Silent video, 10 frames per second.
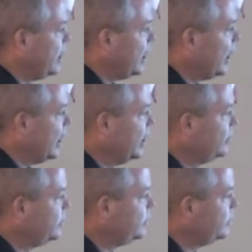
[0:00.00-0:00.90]

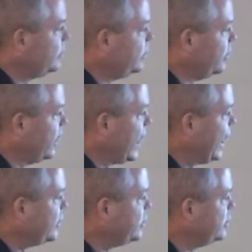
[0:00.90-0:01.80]
they'll
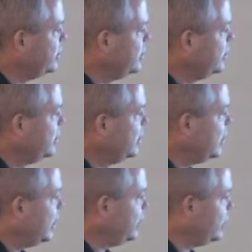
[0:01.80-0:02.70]
hatch
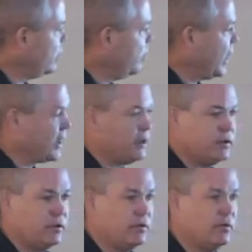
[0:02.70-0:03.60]
and they'll go back
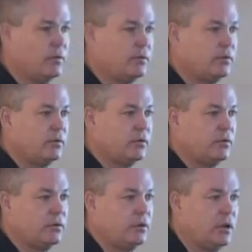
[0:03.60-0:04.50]
into,
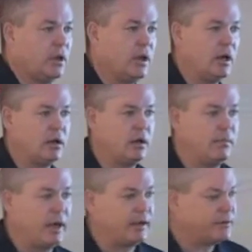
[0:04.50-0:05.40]
come
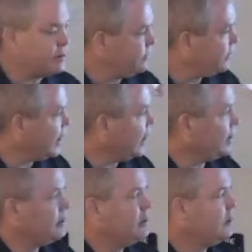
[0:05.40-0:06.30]
back as a fly.
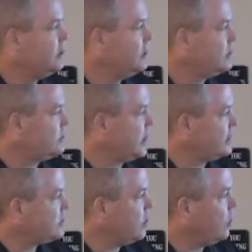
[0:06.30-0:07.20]
So
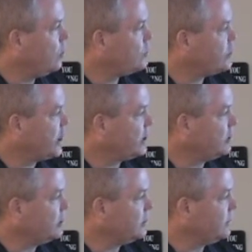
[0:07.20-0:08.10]
that's the whole
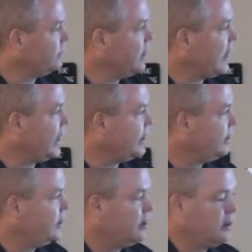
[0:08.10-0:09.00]
cycle of the fly.
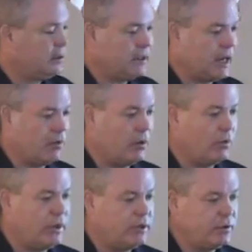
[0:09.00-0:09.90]
Now what
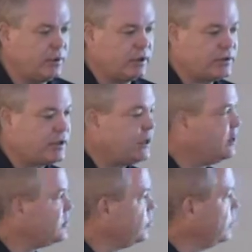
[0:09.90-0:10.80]
we do at a scene
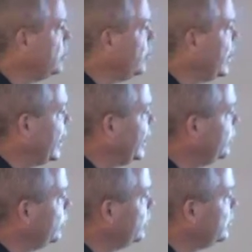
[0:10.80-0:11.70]
is we'll go ahead
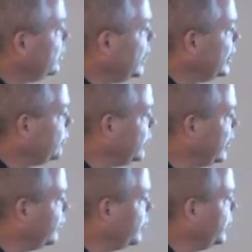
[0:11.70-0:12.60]
and we'll collect
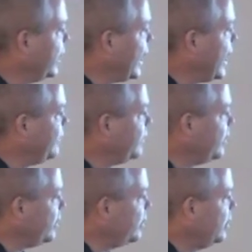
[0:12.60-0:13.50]
whatever we have
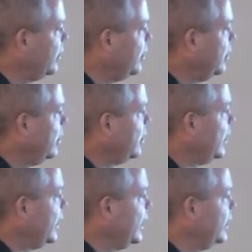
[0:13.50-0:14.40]
there
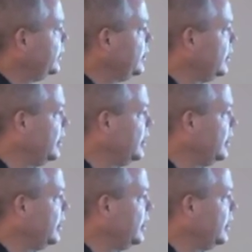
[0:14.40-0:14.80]
and